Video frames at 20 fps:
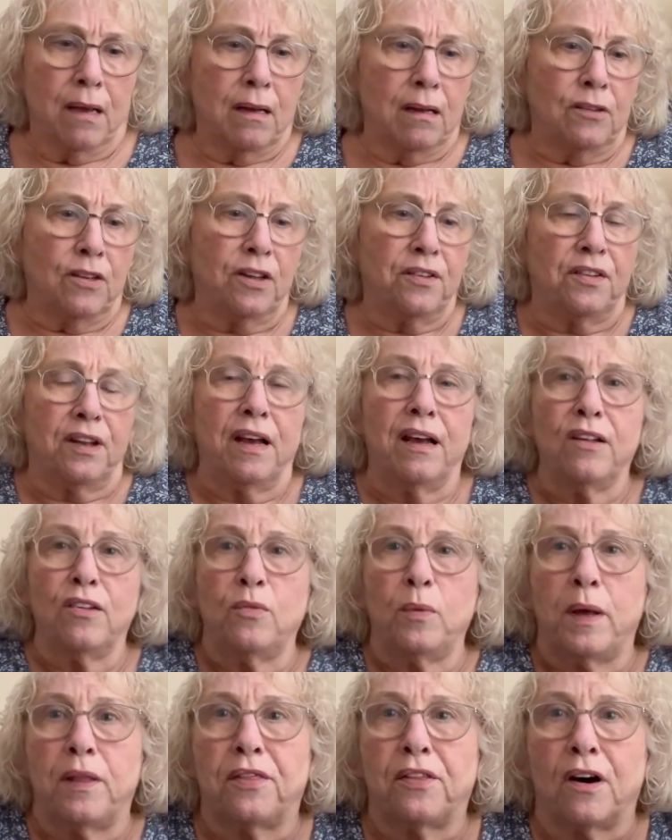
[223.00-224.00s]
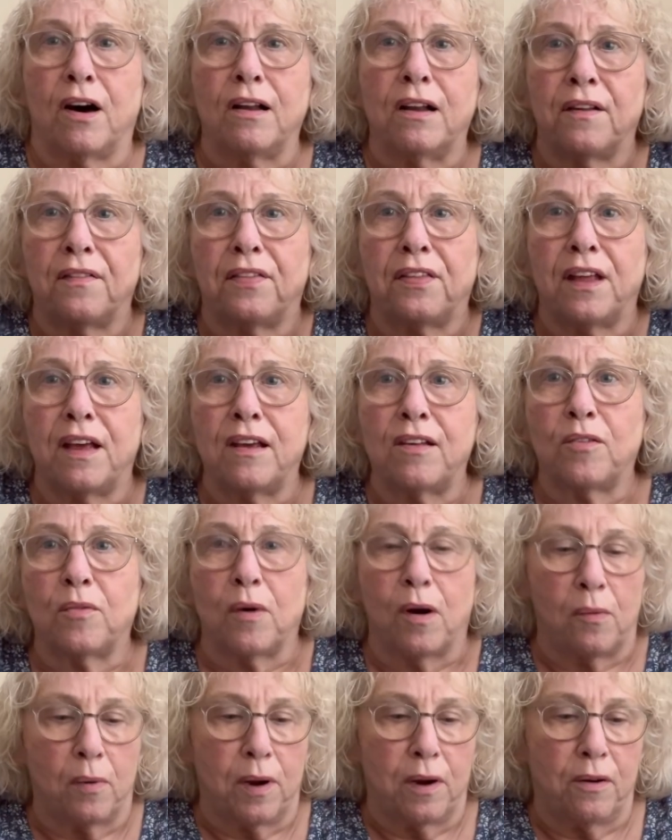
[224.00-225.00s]
Just as we thought of things
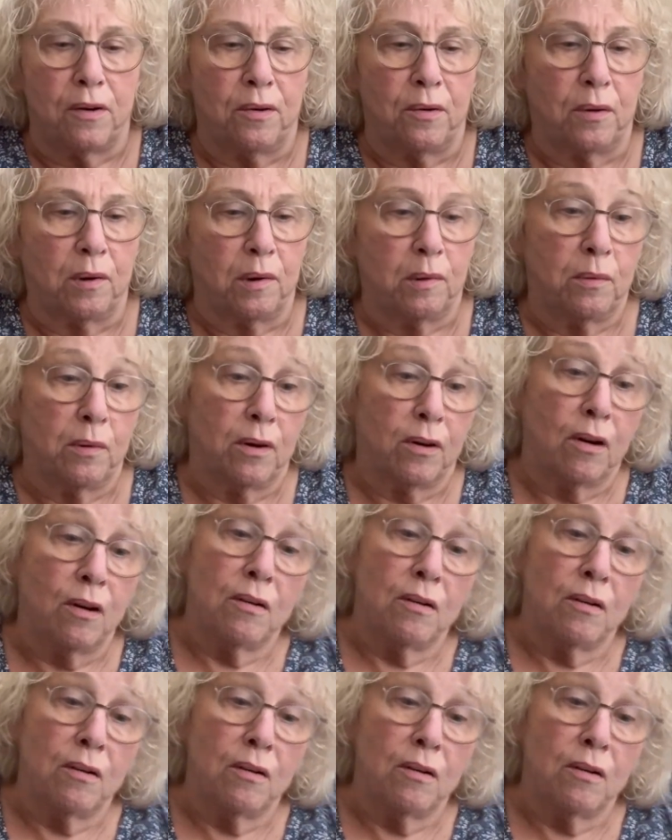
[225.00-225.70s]
while we were, were